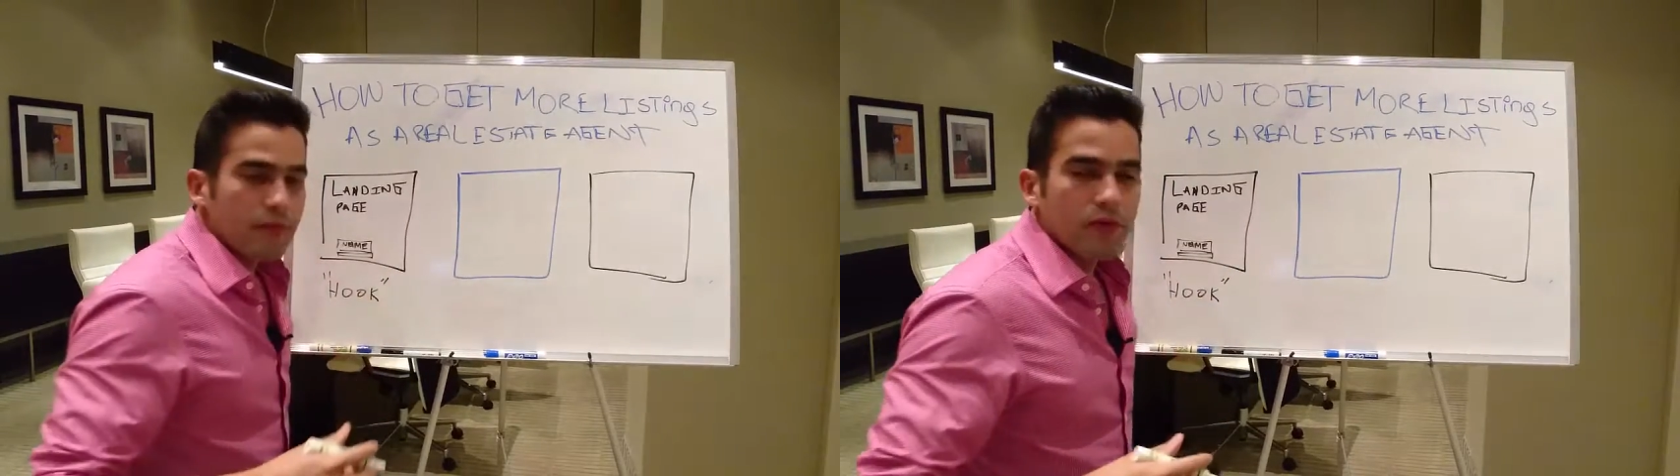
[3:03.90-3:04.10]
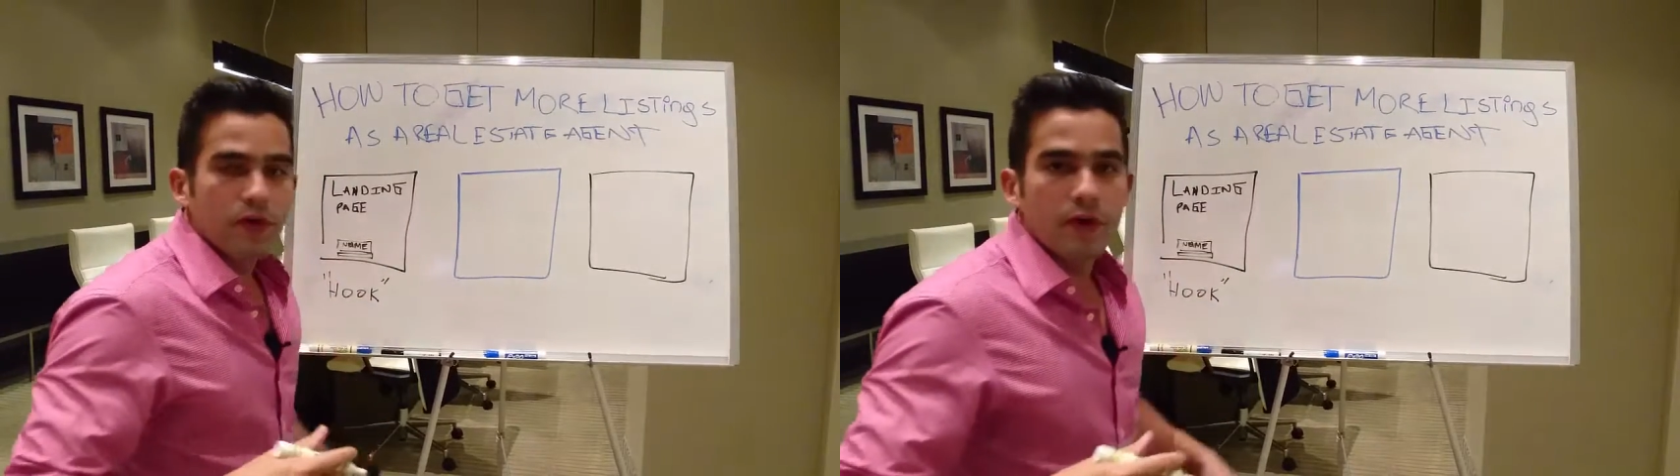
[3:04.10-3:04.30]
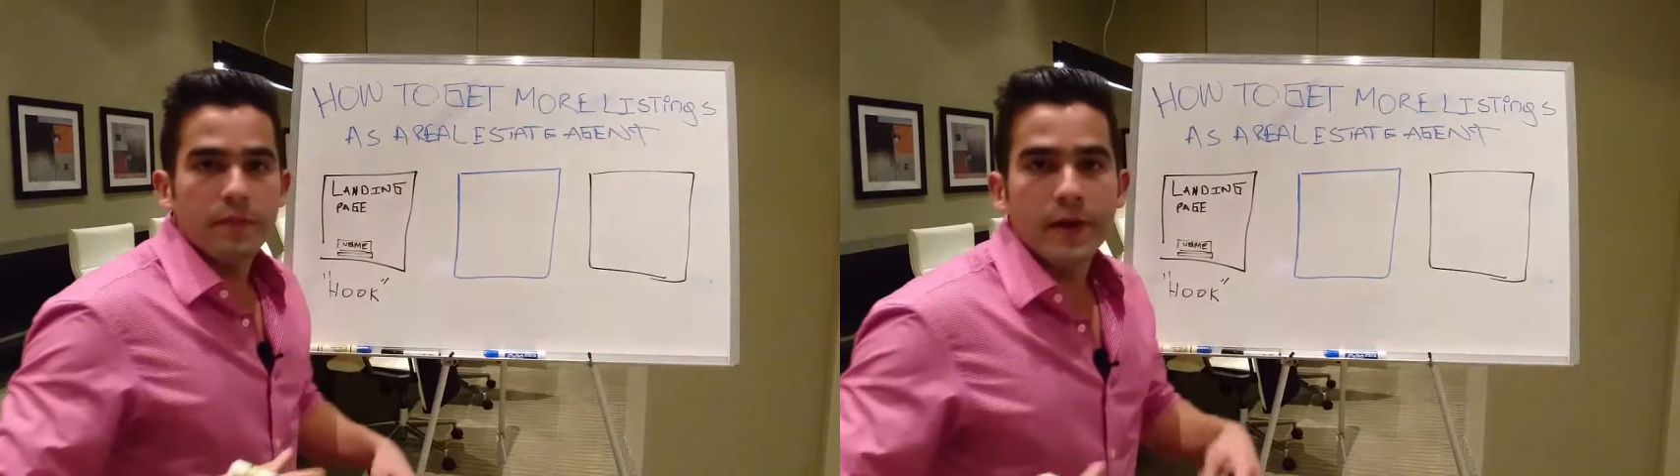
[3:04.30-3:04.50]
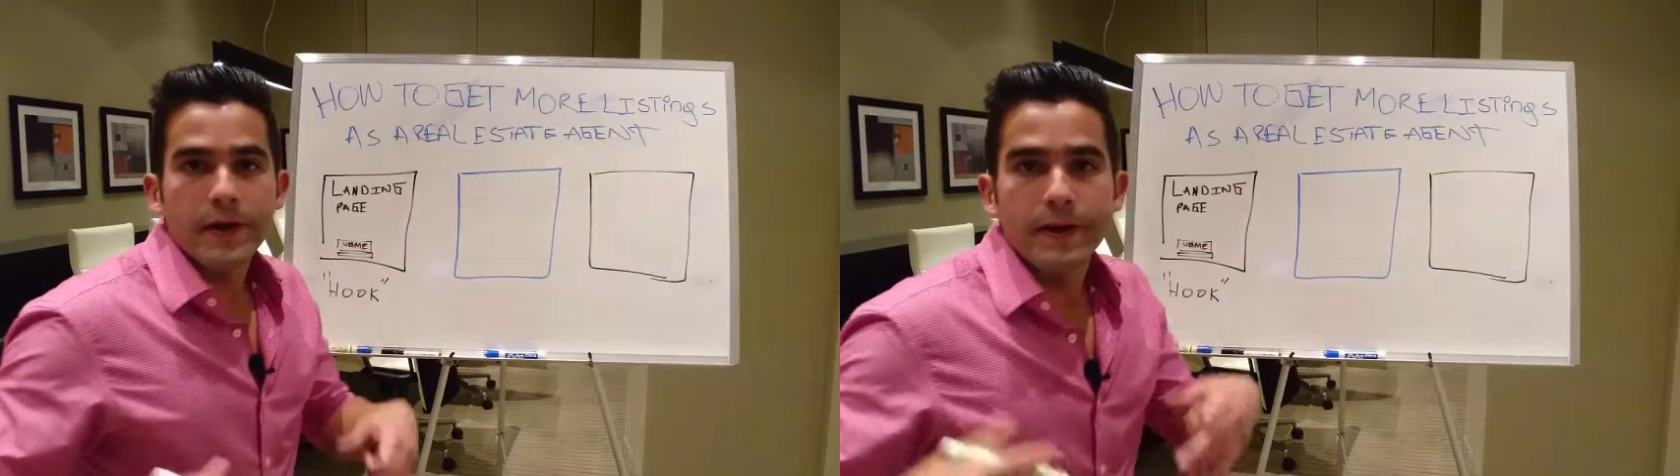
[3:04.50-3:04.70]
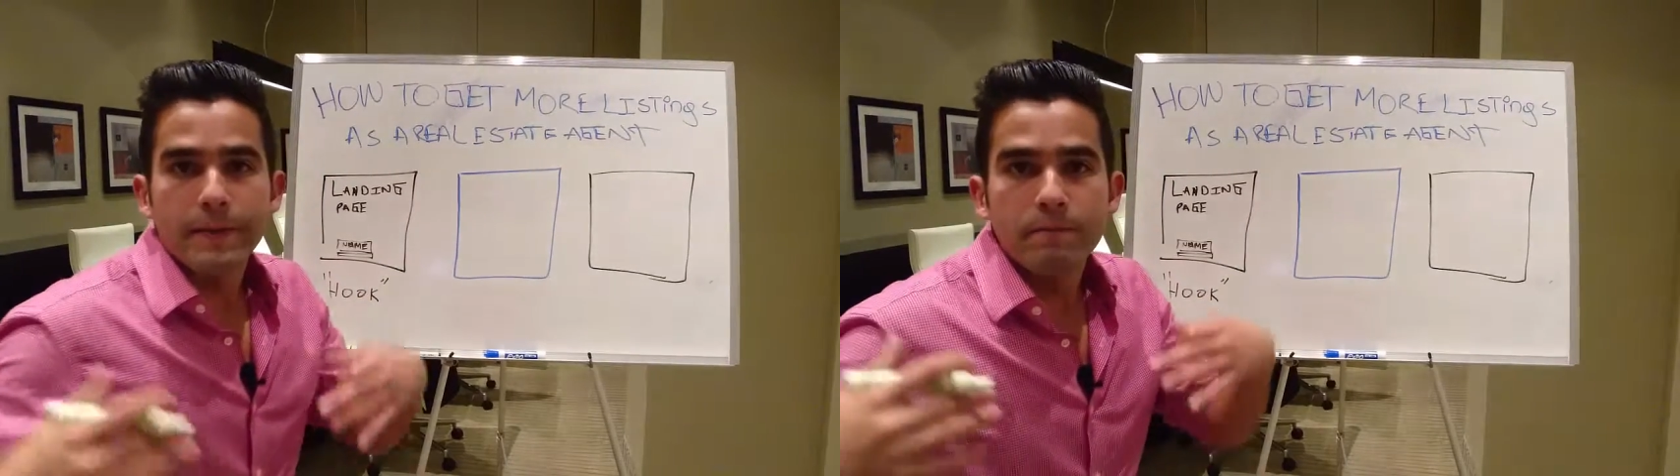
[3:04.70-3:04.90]
people come
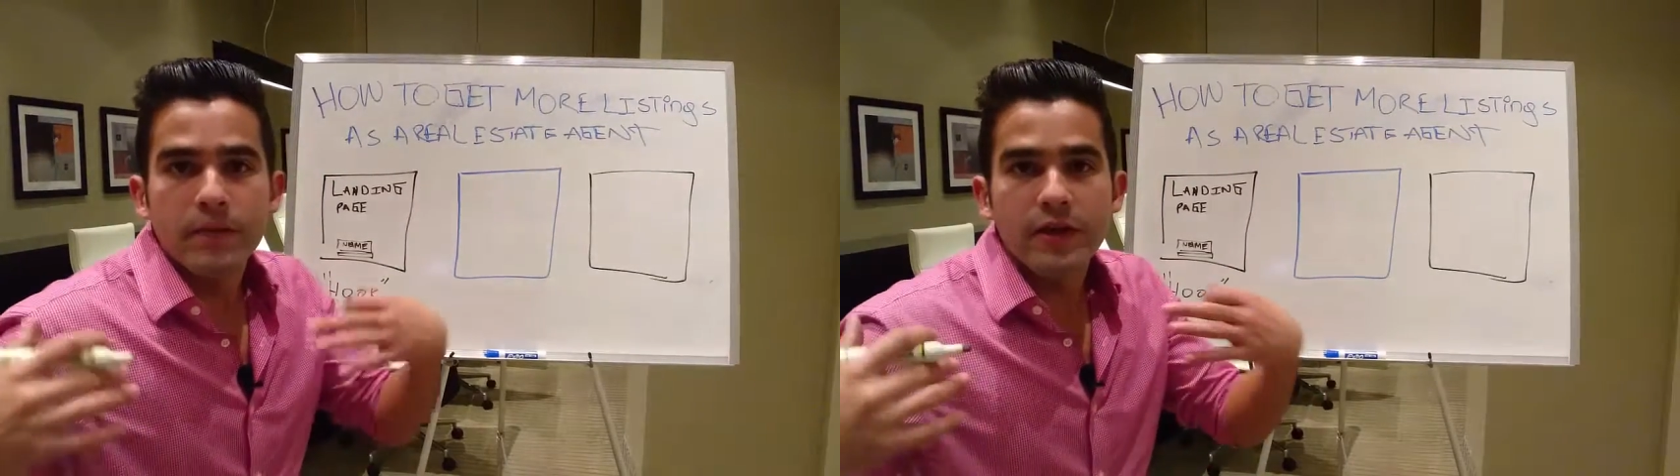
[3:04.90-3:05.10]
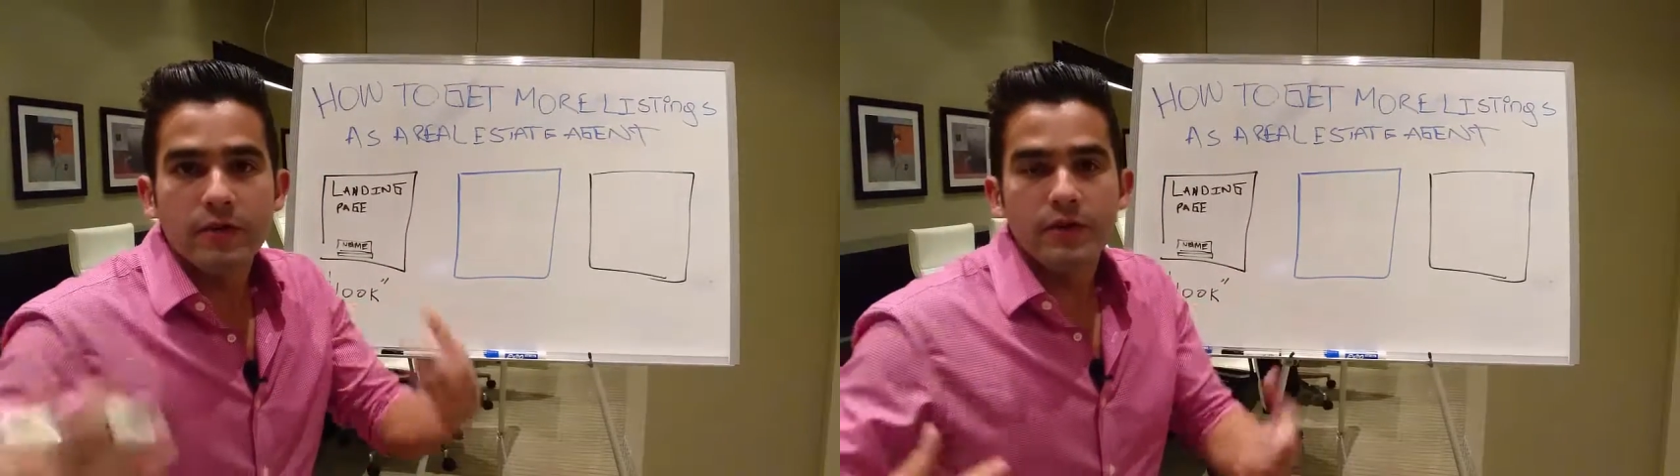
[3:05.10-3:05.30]
uh, in